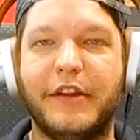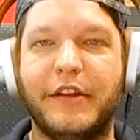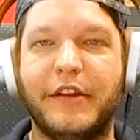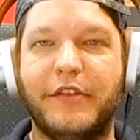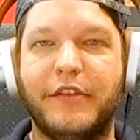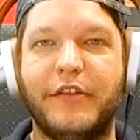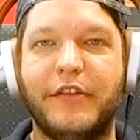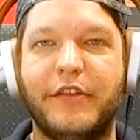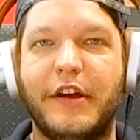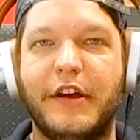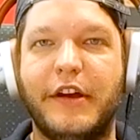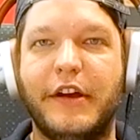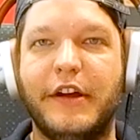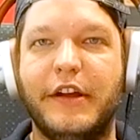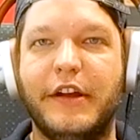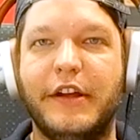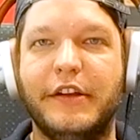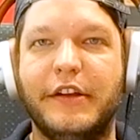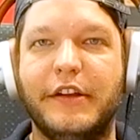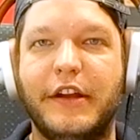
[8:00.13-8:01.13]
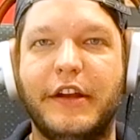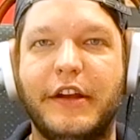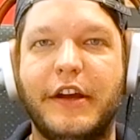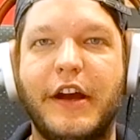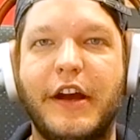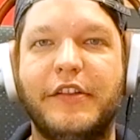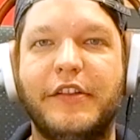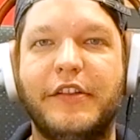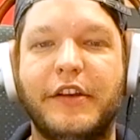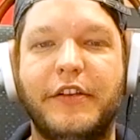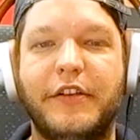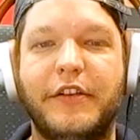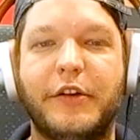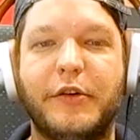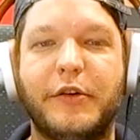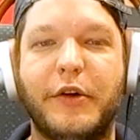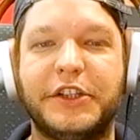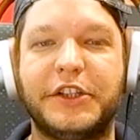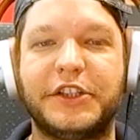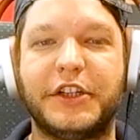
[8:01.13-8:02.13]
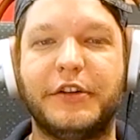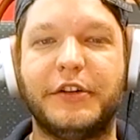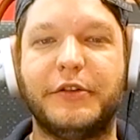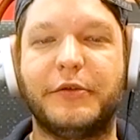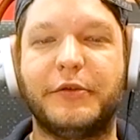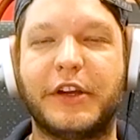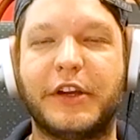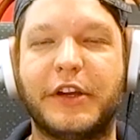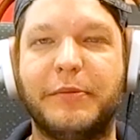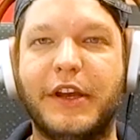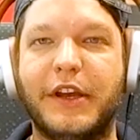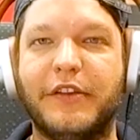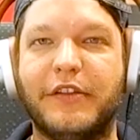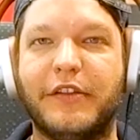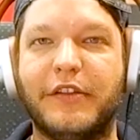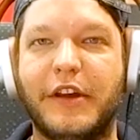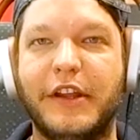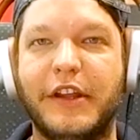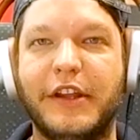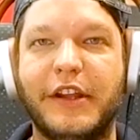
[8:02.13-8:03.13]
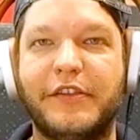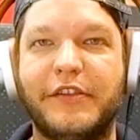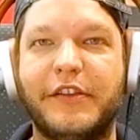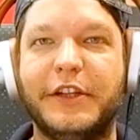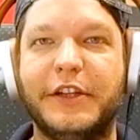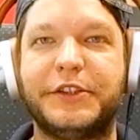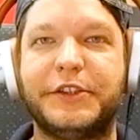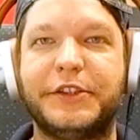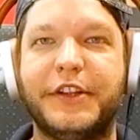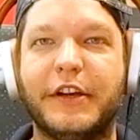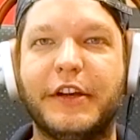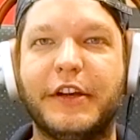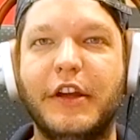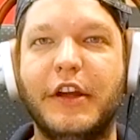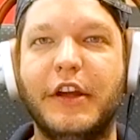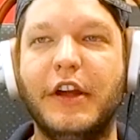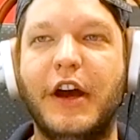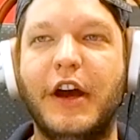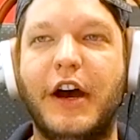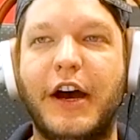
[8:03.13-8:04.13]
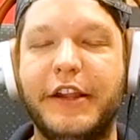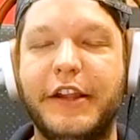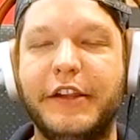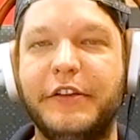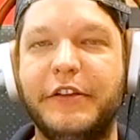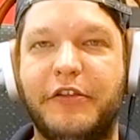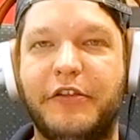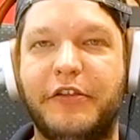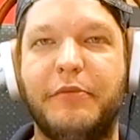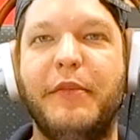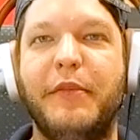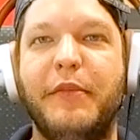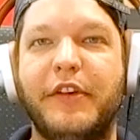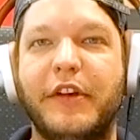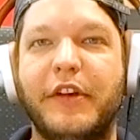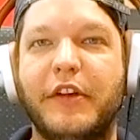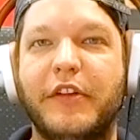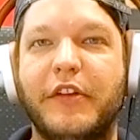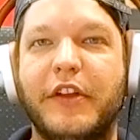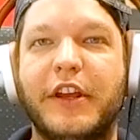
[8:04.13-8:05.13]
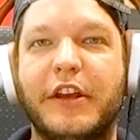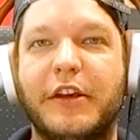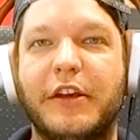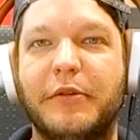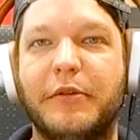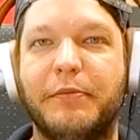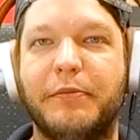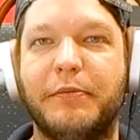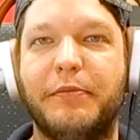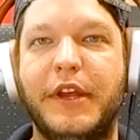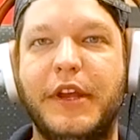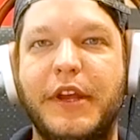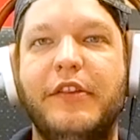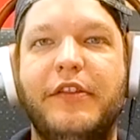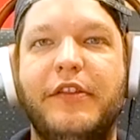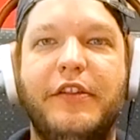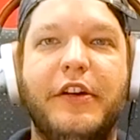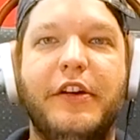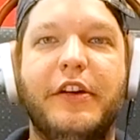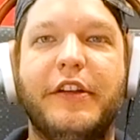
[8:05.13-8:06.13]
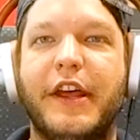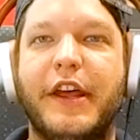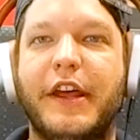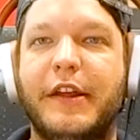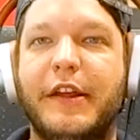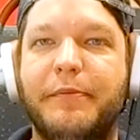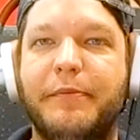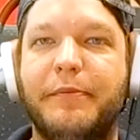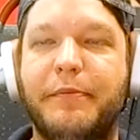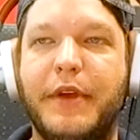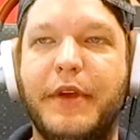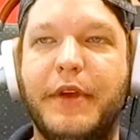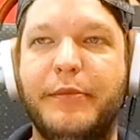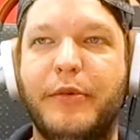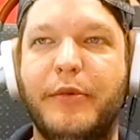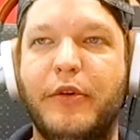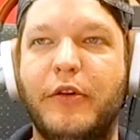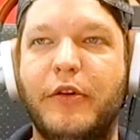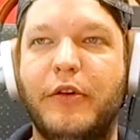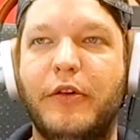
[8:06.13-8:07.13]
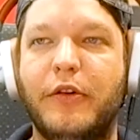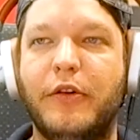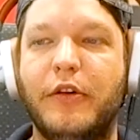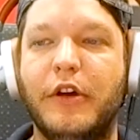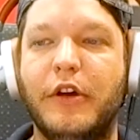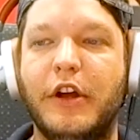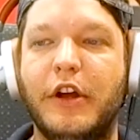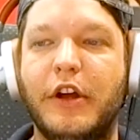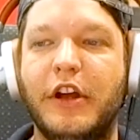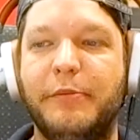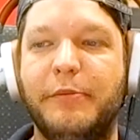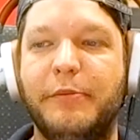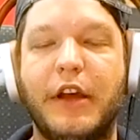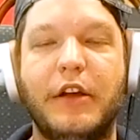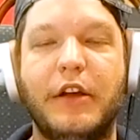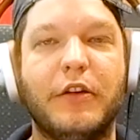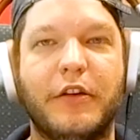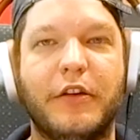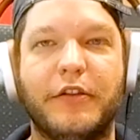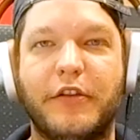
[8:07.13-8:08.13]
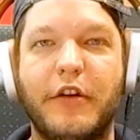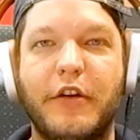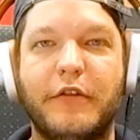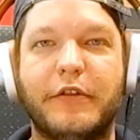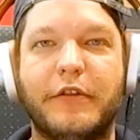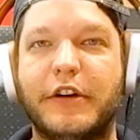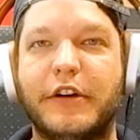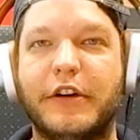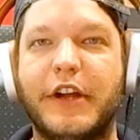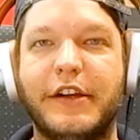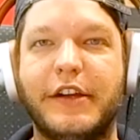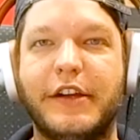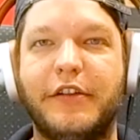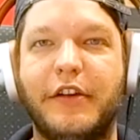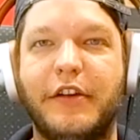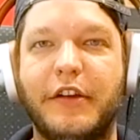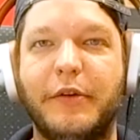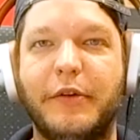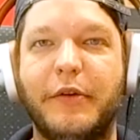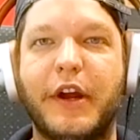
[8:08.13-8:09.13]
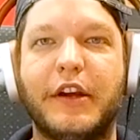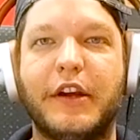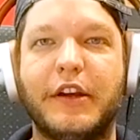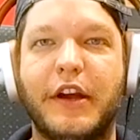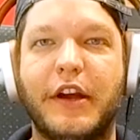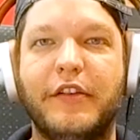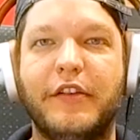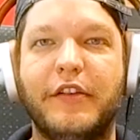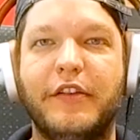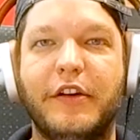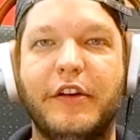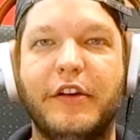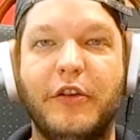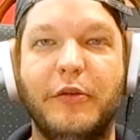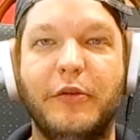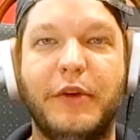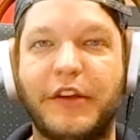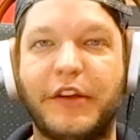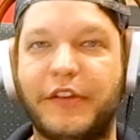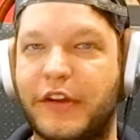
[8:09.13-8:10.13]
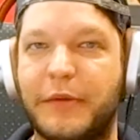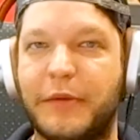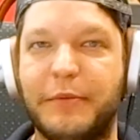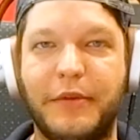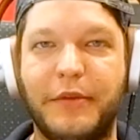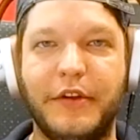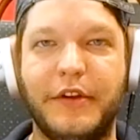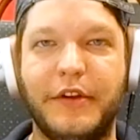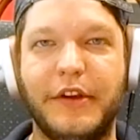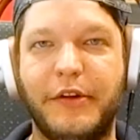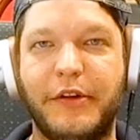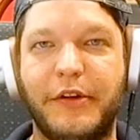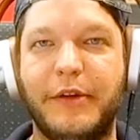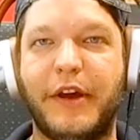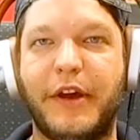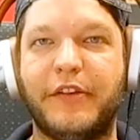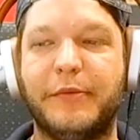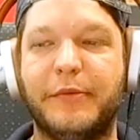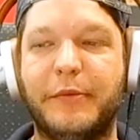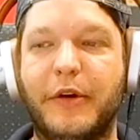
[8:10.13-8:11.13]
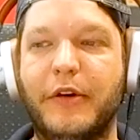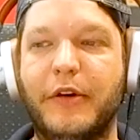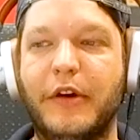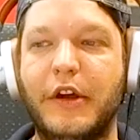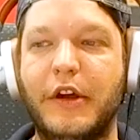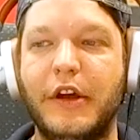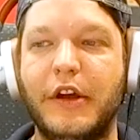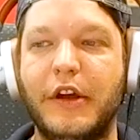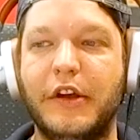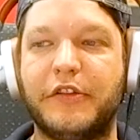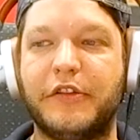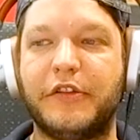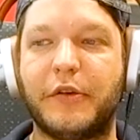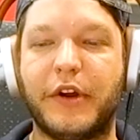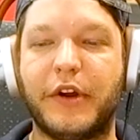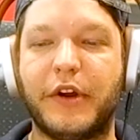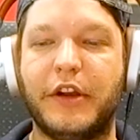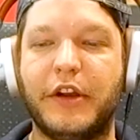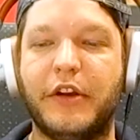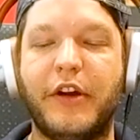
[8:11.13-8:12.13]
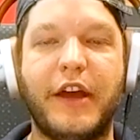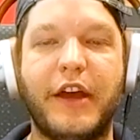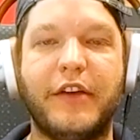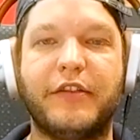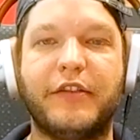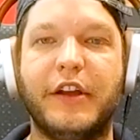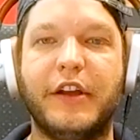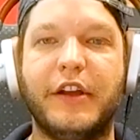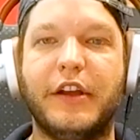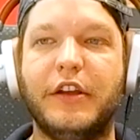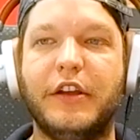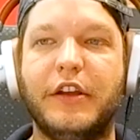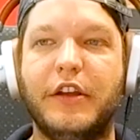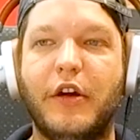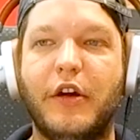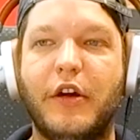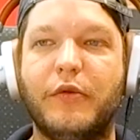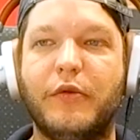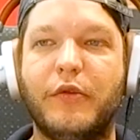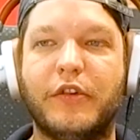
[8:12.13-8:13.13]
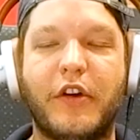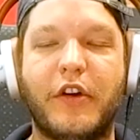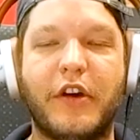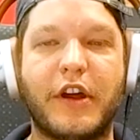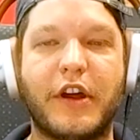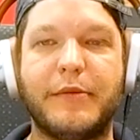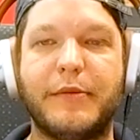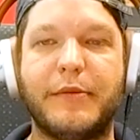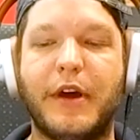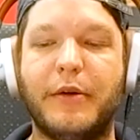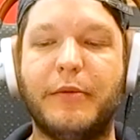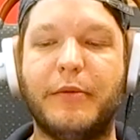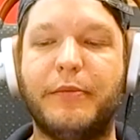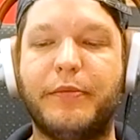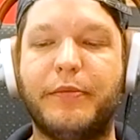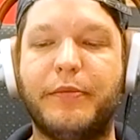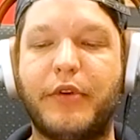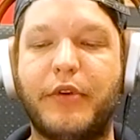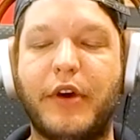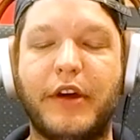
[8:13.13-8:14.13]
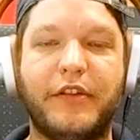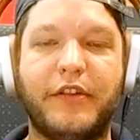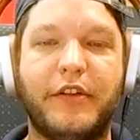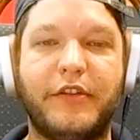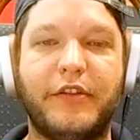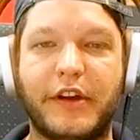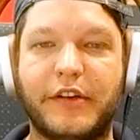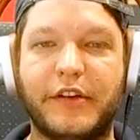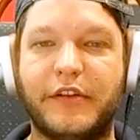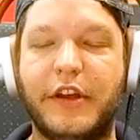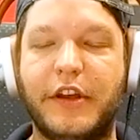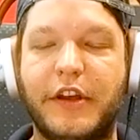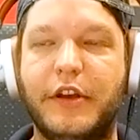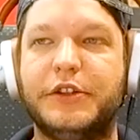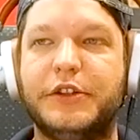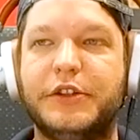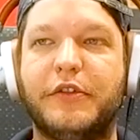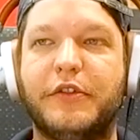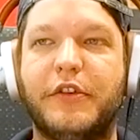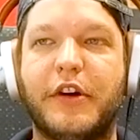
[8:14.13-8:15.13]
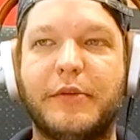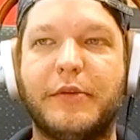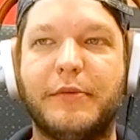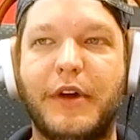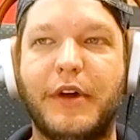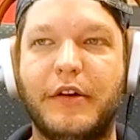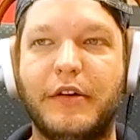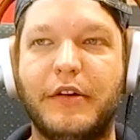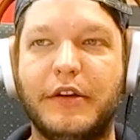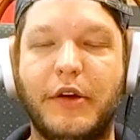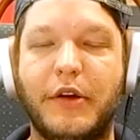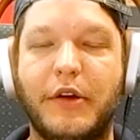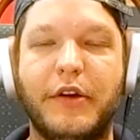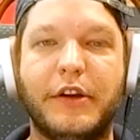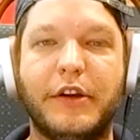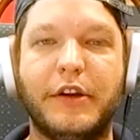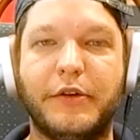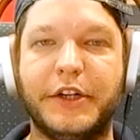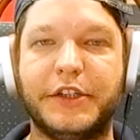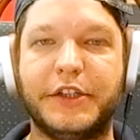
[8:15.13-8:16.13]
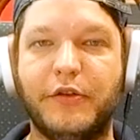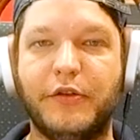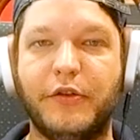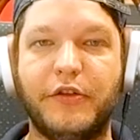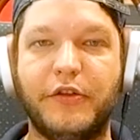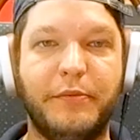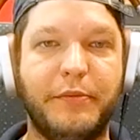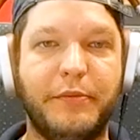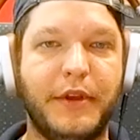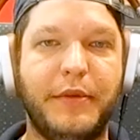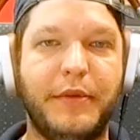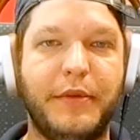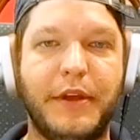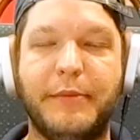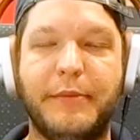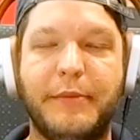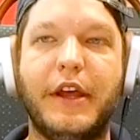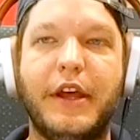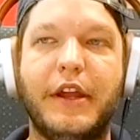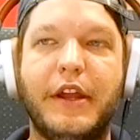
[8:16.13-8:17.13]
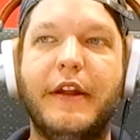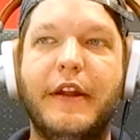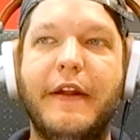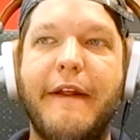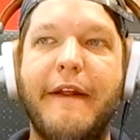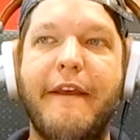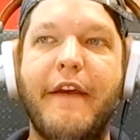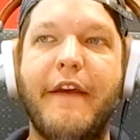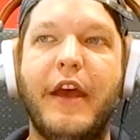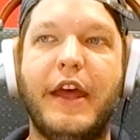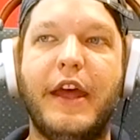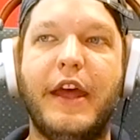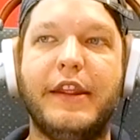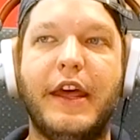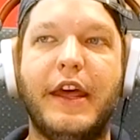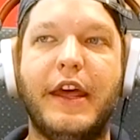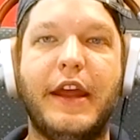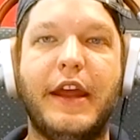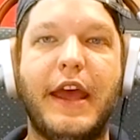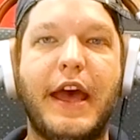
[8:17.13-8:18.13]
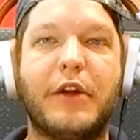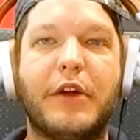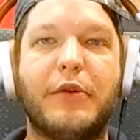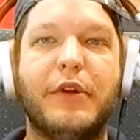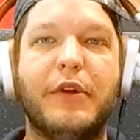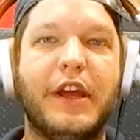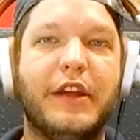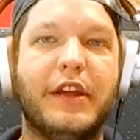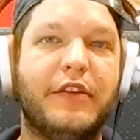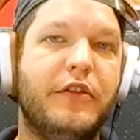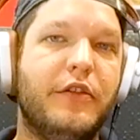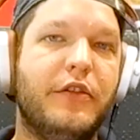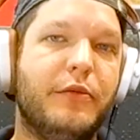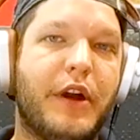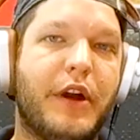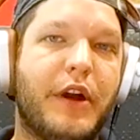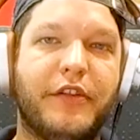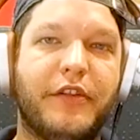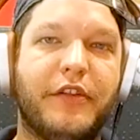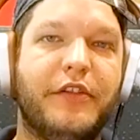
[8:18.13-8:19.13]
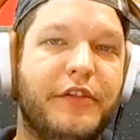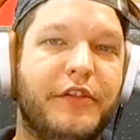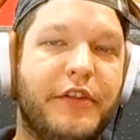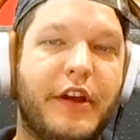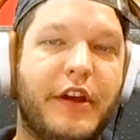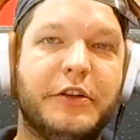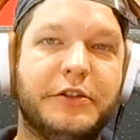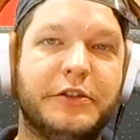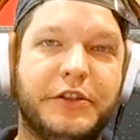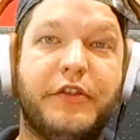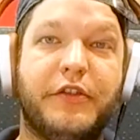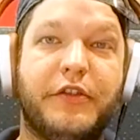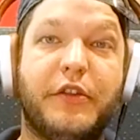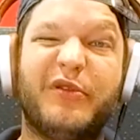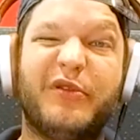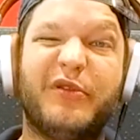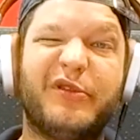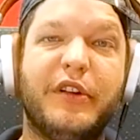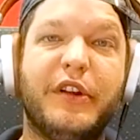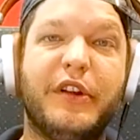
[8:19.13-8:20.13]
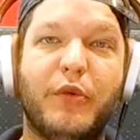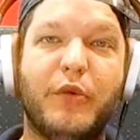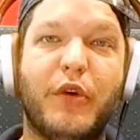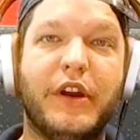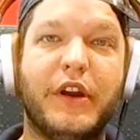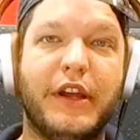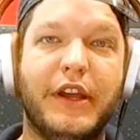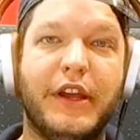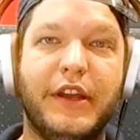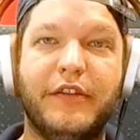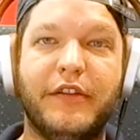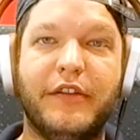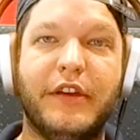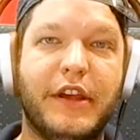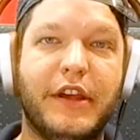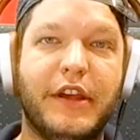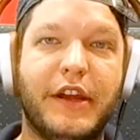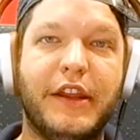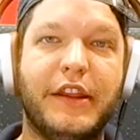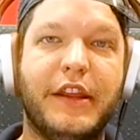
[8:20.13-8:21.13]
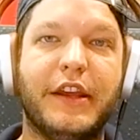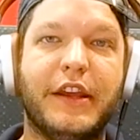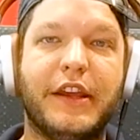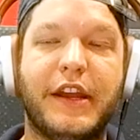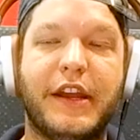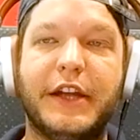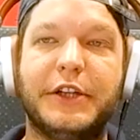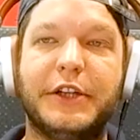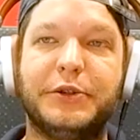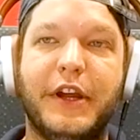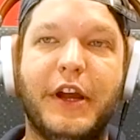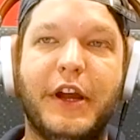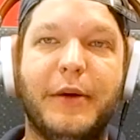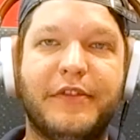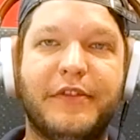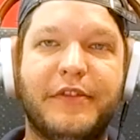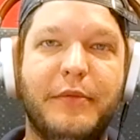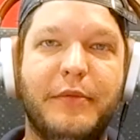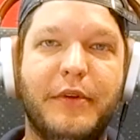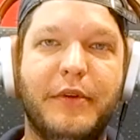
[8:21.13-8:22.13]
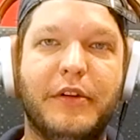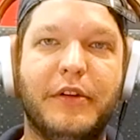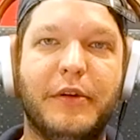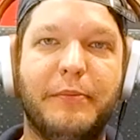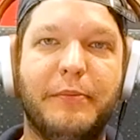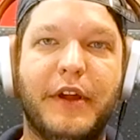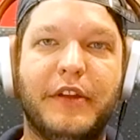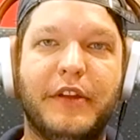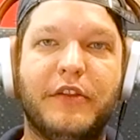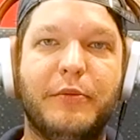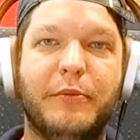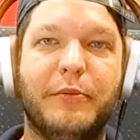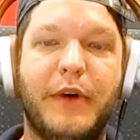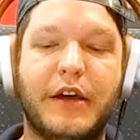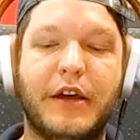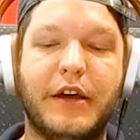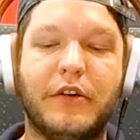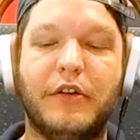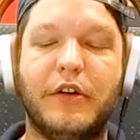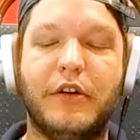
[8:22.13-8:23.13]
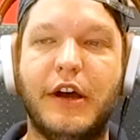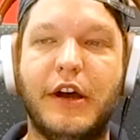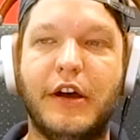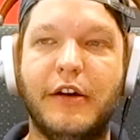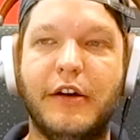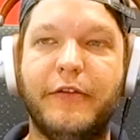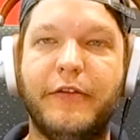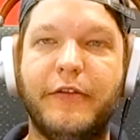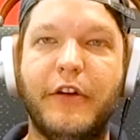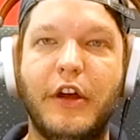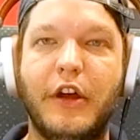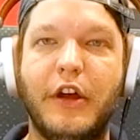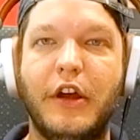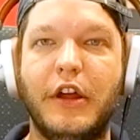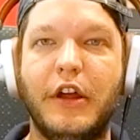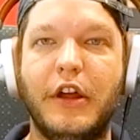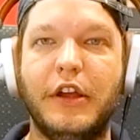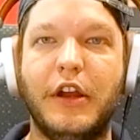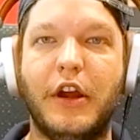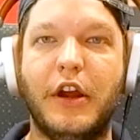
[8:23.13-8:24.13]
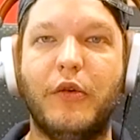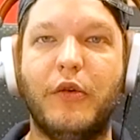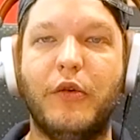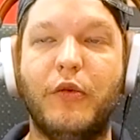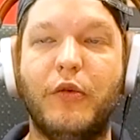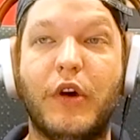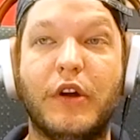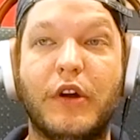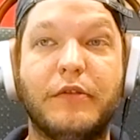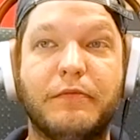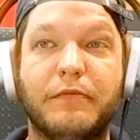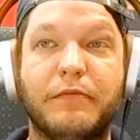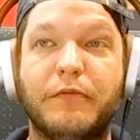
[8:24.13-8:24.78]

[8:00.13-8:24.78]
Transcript: this, in context of your question, Rick, because I think that's interesting, I think there's a missing link piece here that people may gloss over, not necessarily recognize here too, because I completely agree, Massimo. So Rick, you're asking, we're talking about process execution, we're talking about, integration tools and BPMN, and then how do we get to process intelligence, or really what is it? And I think it actually helps to build a mental model of, what